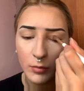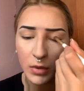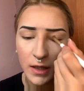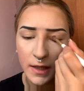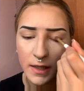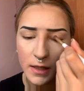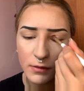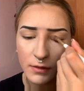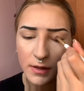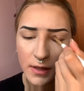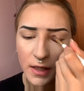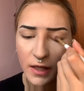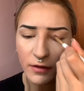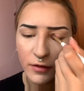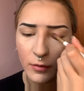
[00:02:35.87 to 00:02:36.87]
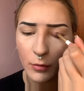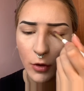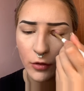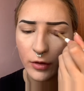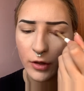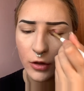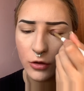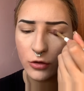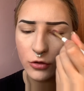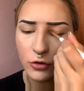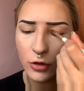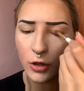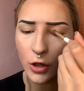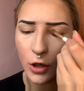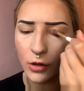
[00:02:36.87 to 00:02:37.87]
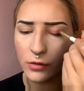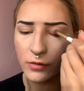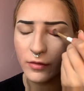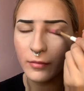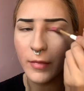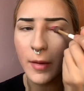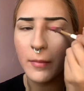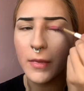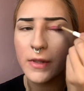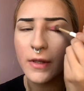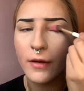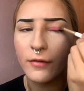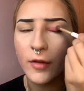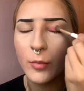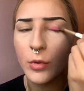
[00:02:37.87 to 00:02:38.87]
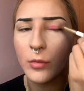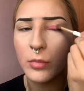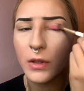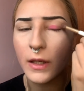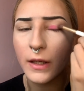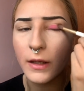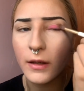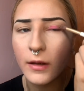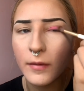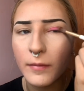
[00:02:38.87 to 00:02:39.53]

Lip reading: Police received more than 100 calls from members of the public.